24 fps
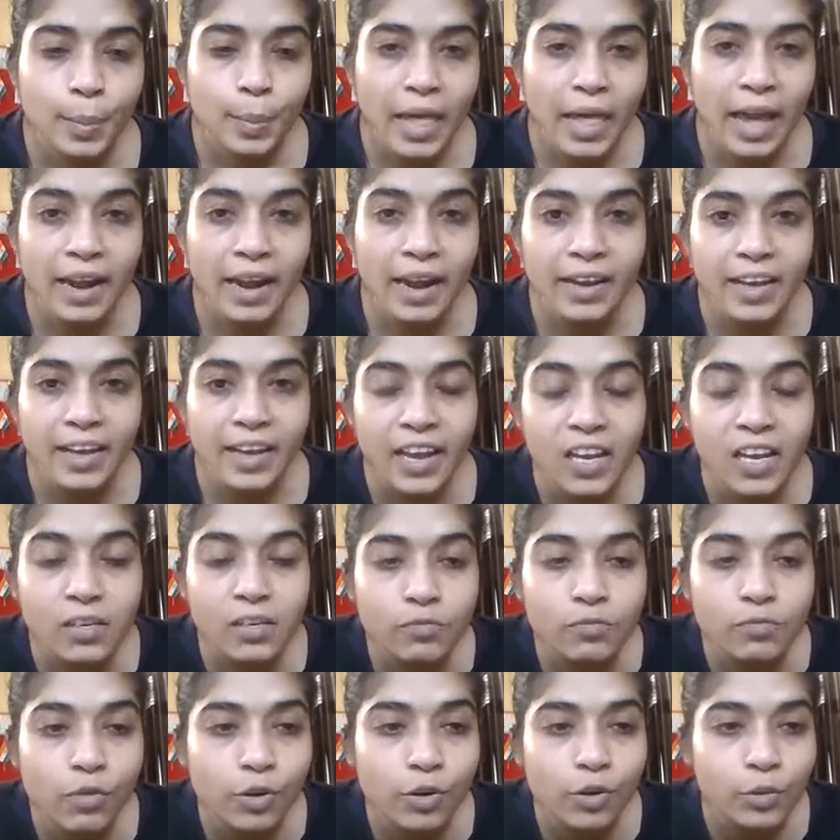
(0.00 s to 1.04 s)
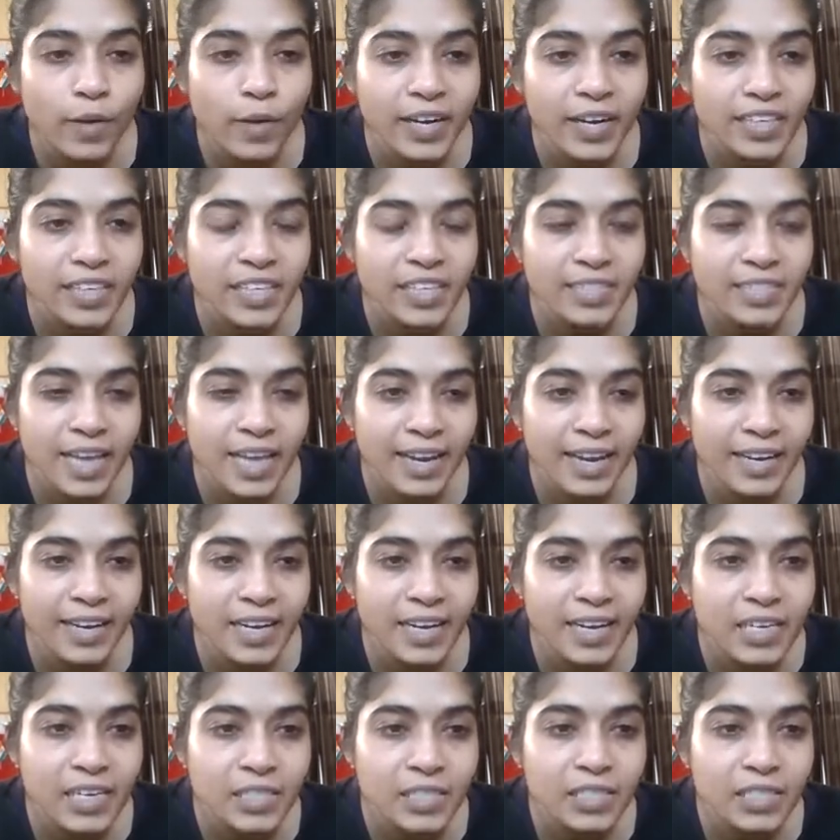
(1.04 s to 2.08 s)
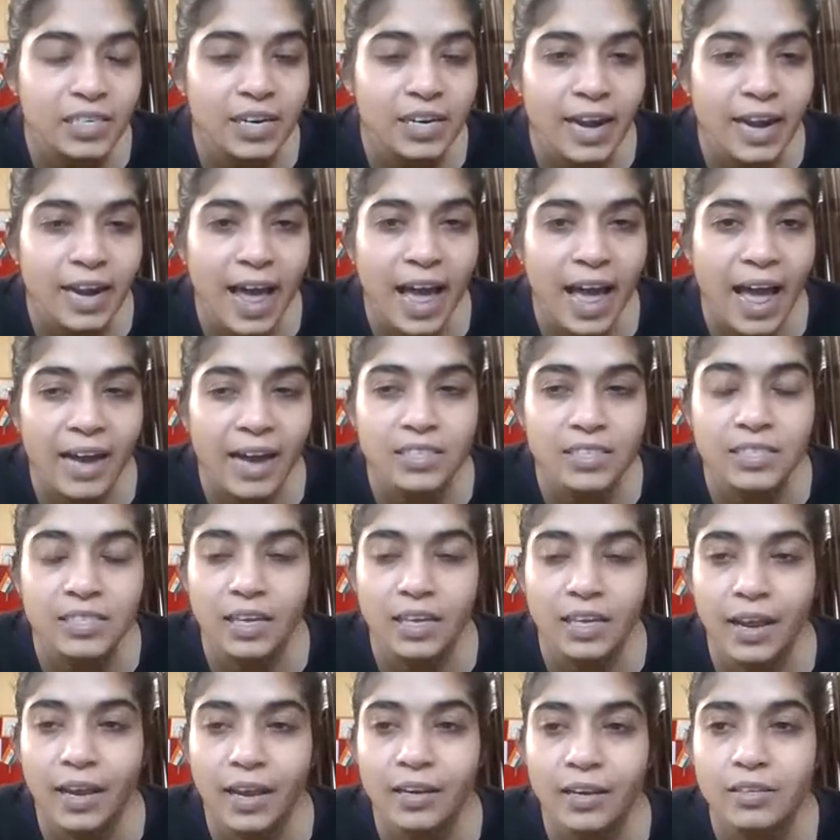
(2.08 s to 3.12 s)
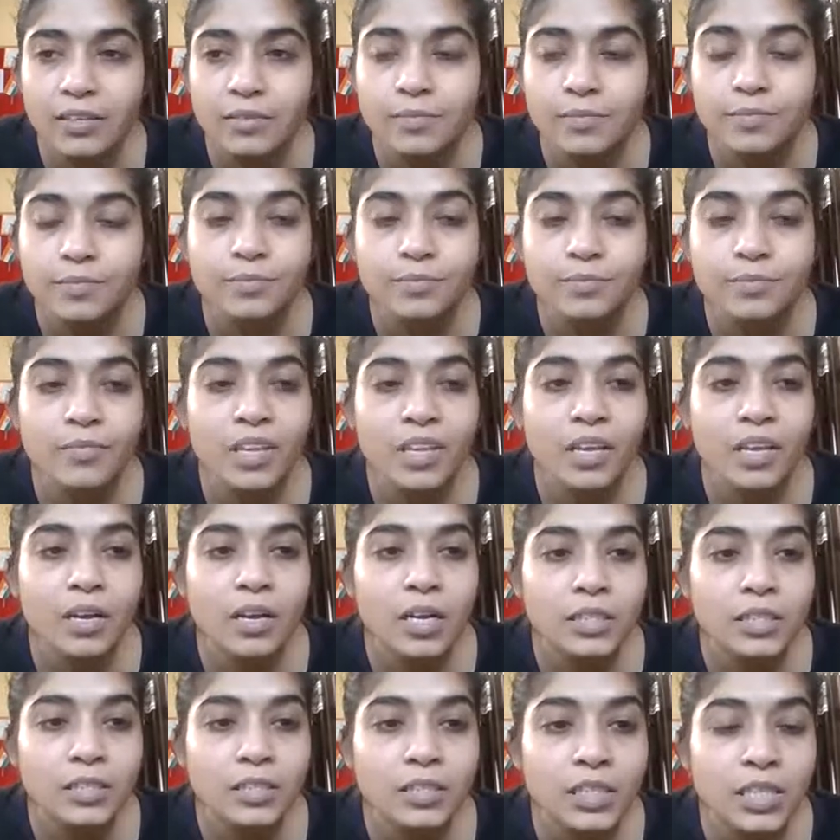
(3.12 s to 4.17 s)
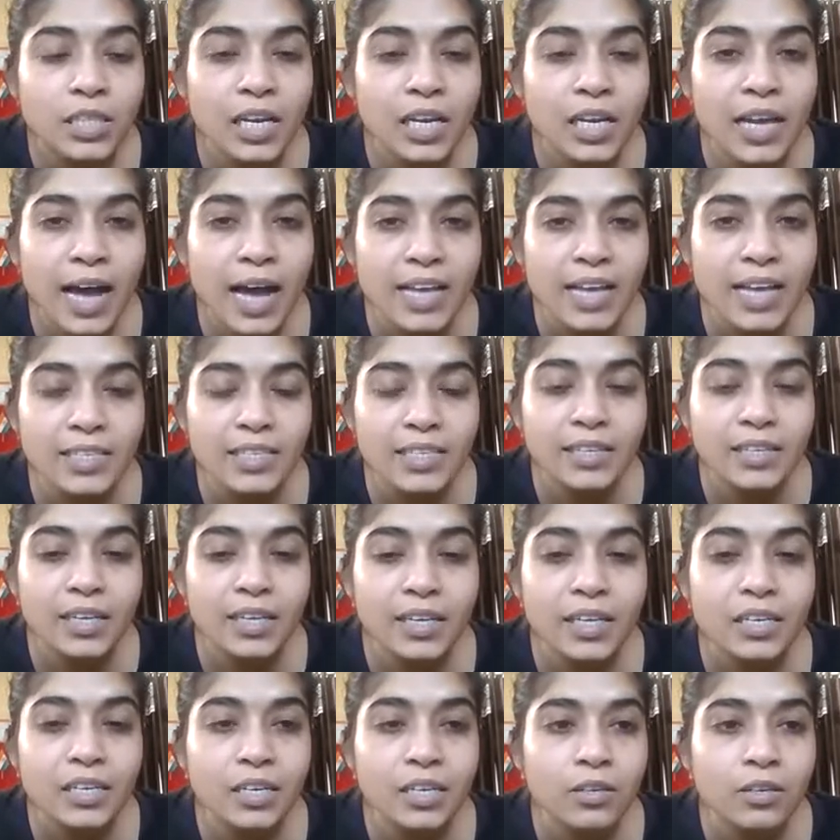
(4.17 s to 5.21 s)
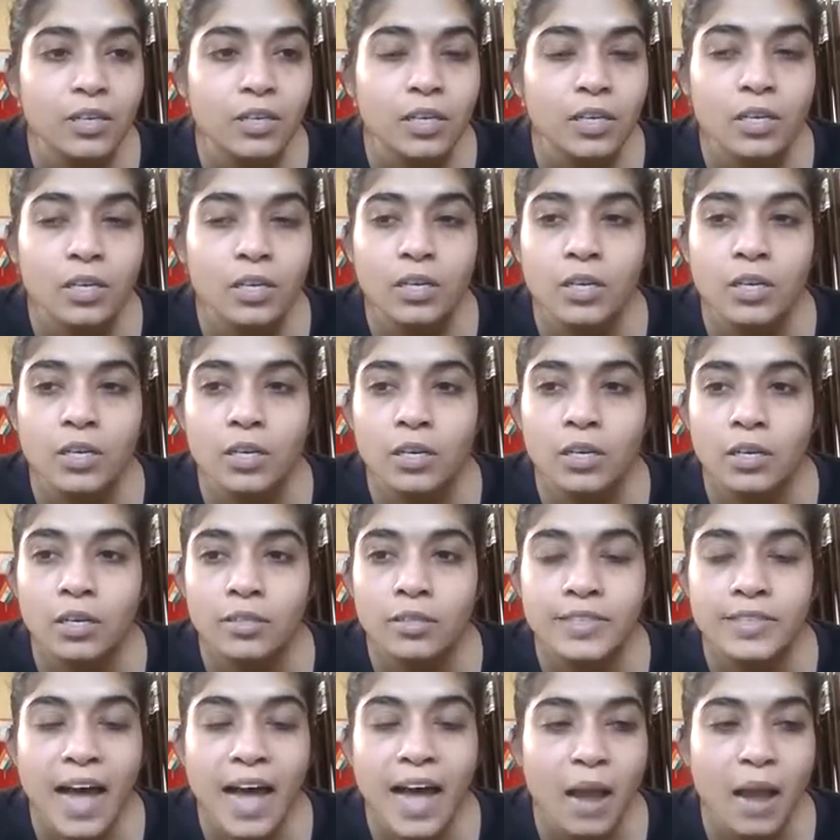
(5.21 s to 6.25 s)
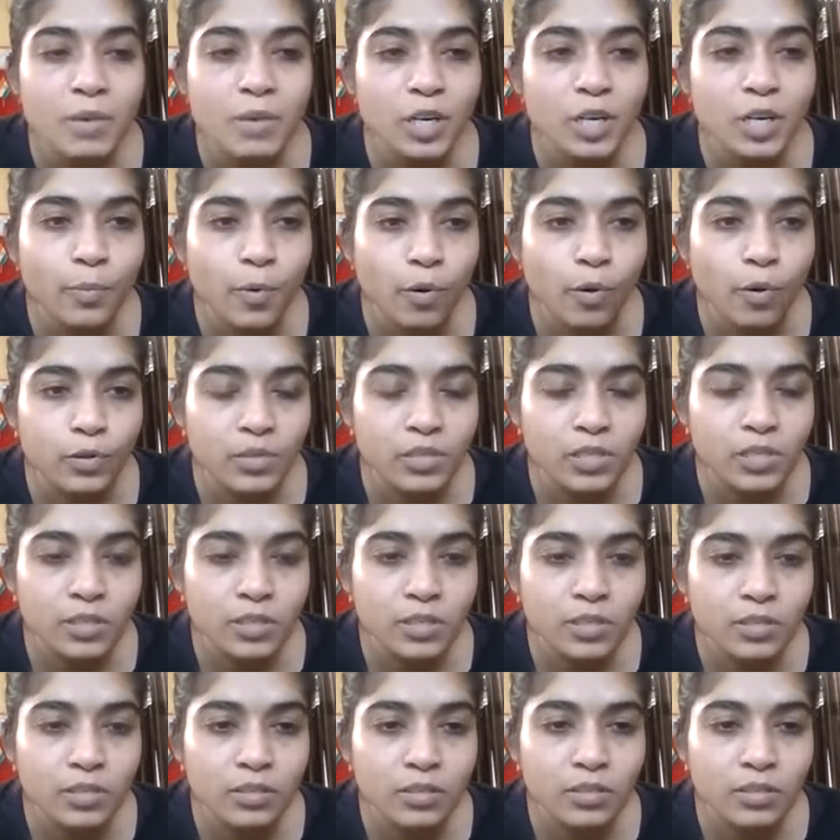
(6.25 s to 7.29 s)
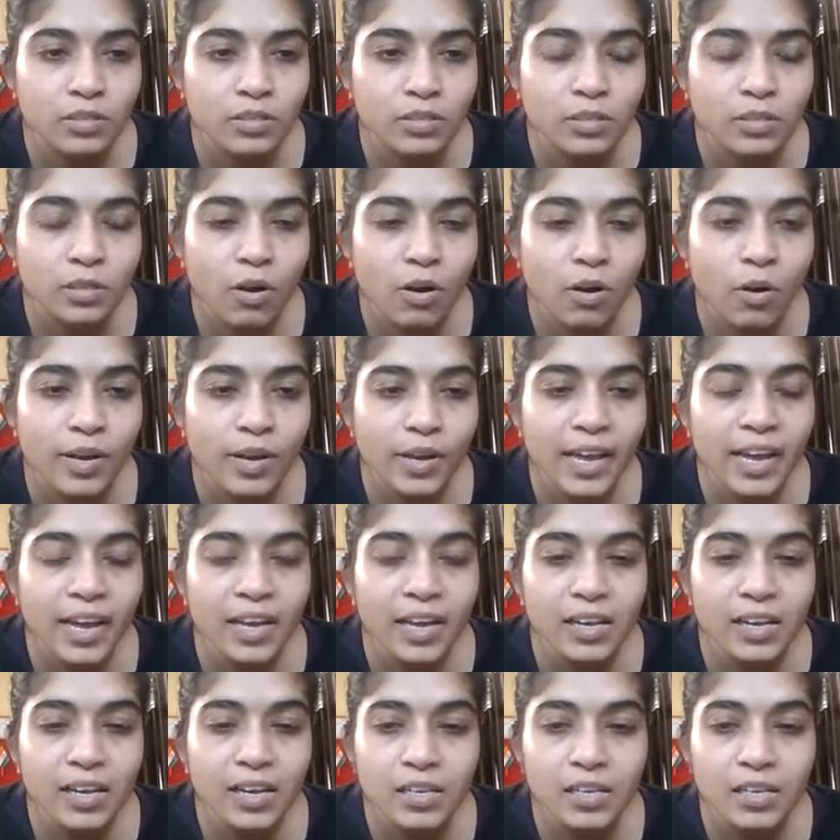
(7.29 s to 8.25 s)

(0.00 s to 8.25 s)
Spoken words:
And again for 20 seconds, relax in Titli Asana in diamond pose. Okay.